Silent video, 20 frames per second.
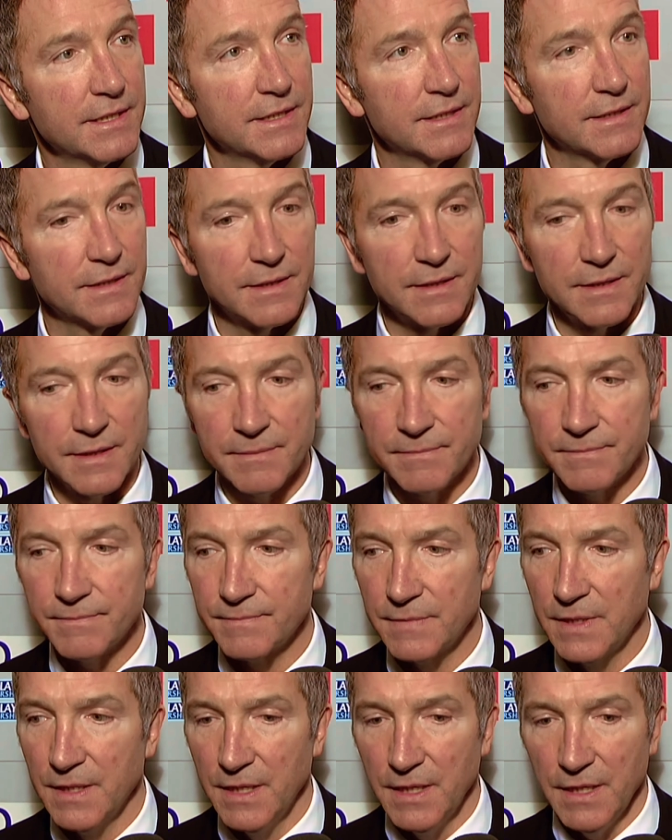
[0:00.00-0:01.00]

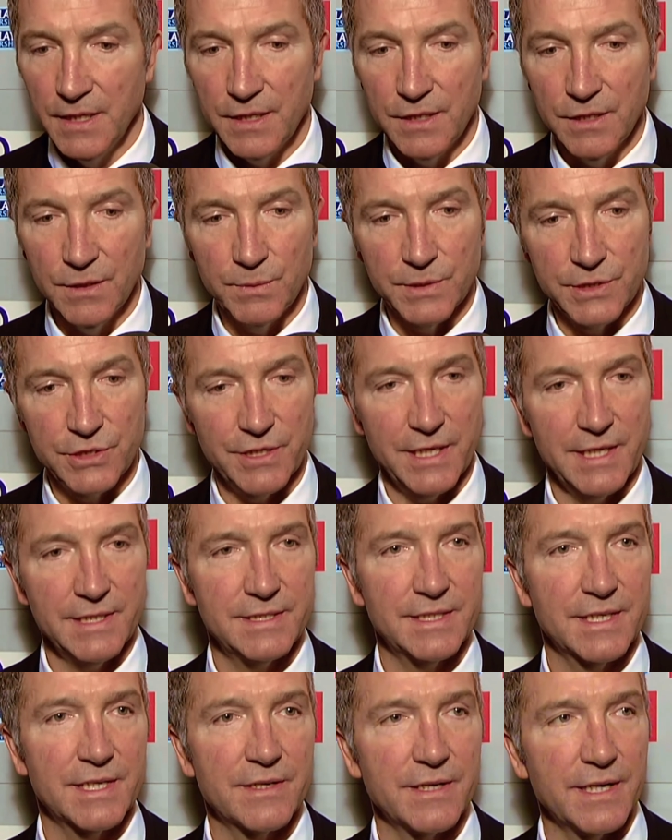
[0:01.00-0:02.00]
We're trying
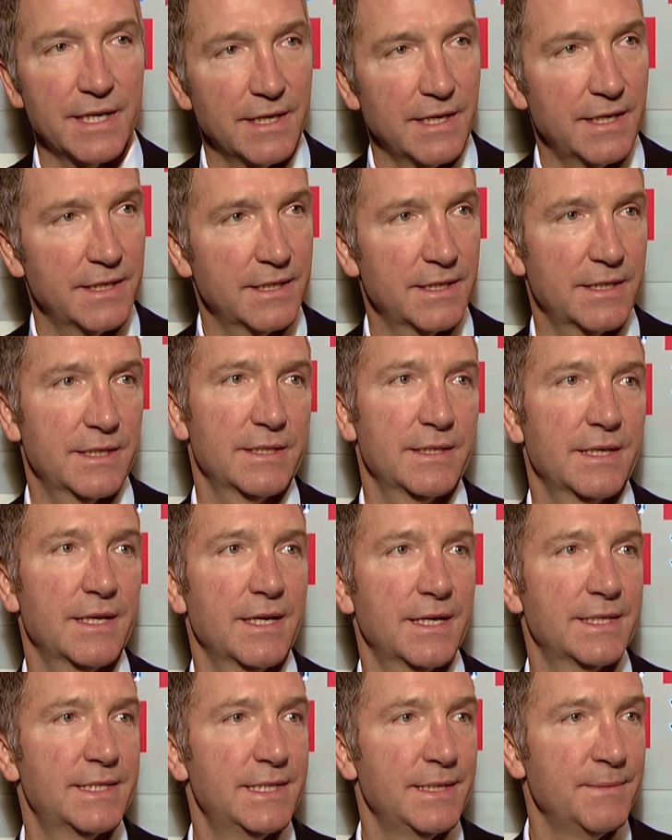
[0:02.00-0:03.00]
to create
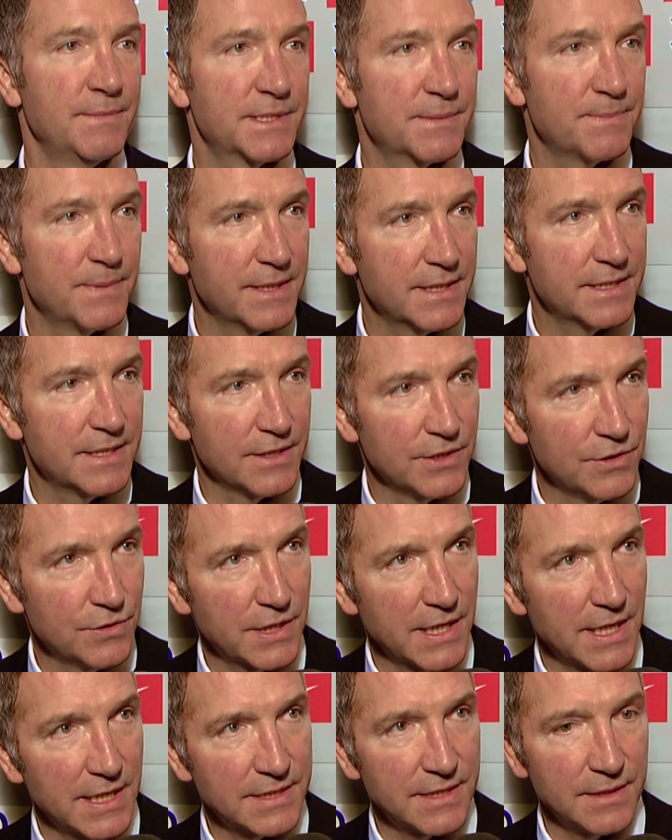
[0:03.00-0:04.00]
a team spirit at
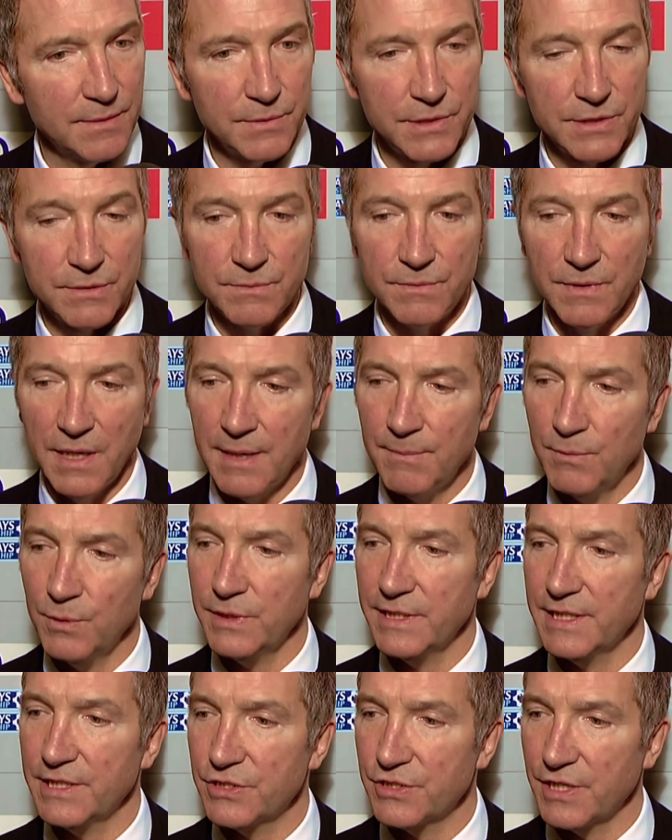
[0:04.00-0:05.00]
Newcastle. I'm
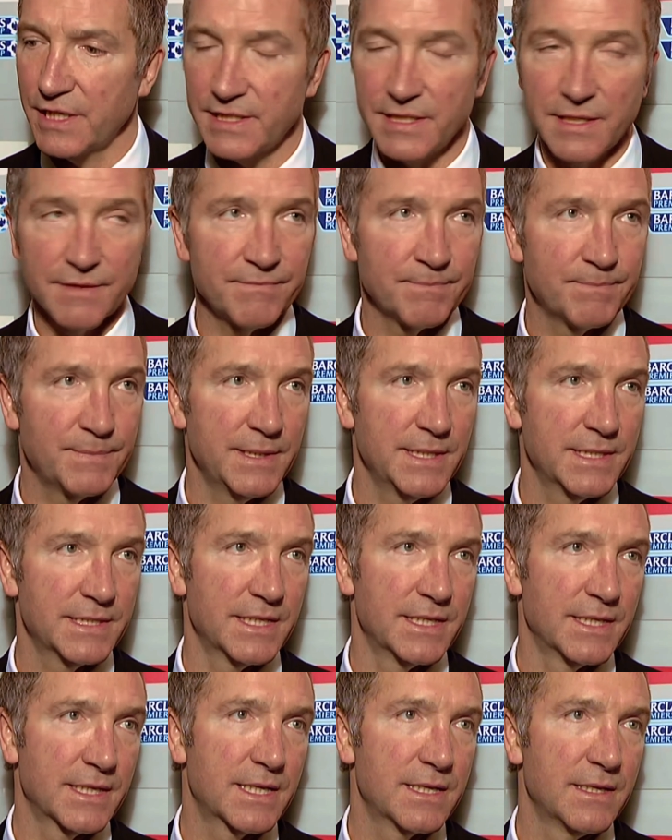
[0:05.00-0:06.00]
only interested in having players
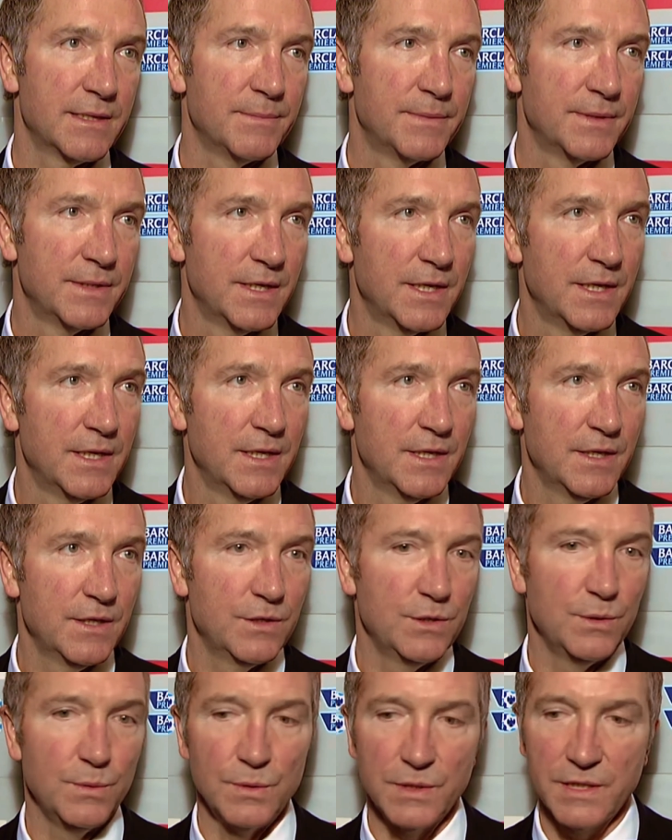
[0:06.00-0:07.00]
at the club
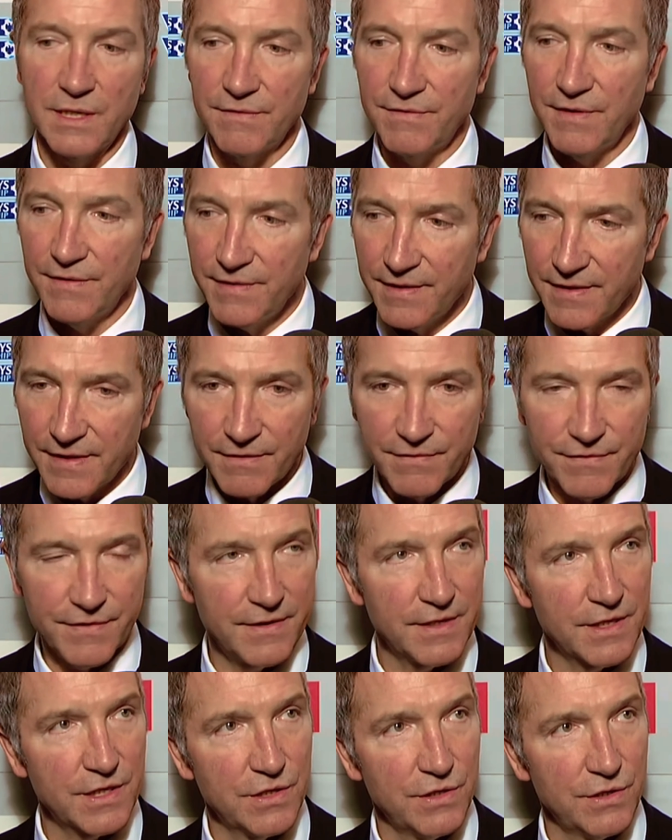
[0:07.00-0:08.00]
who will give everything for
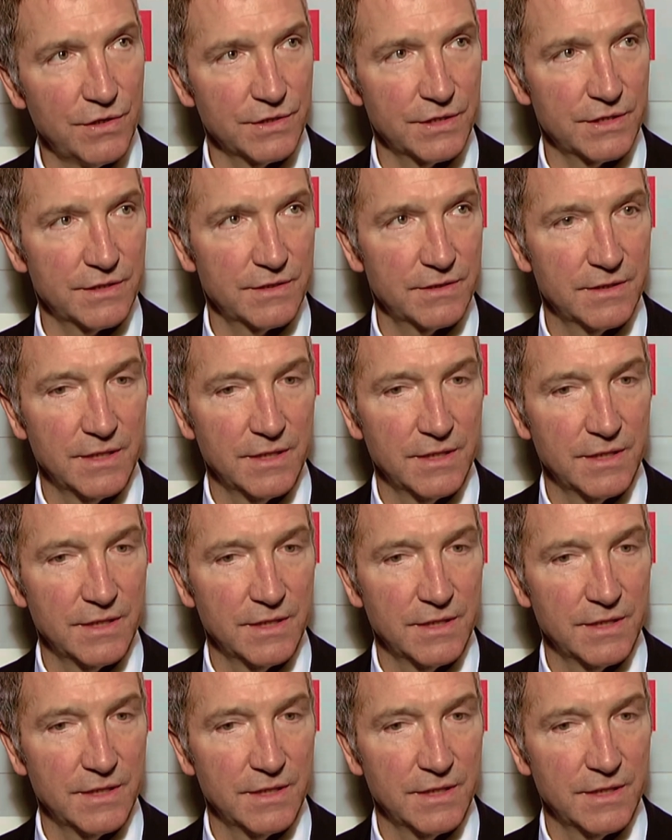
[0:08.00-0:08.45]
the cause.